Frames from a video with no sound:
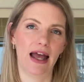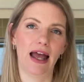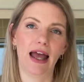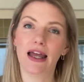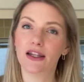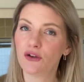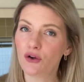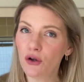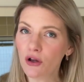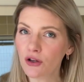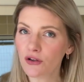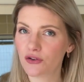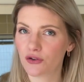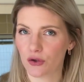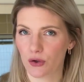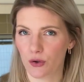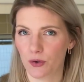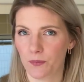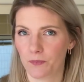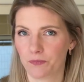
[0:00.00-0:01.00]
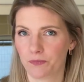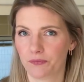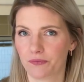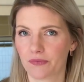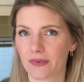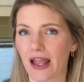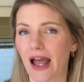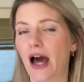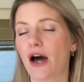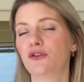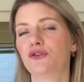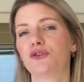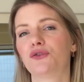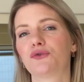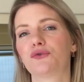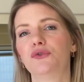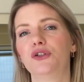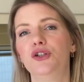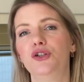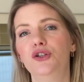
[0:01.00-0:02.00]
and also how
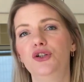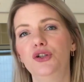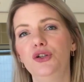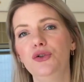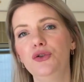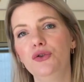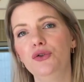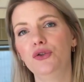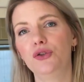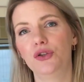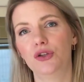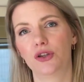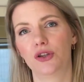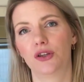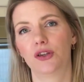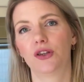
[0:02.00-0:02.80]
to reduce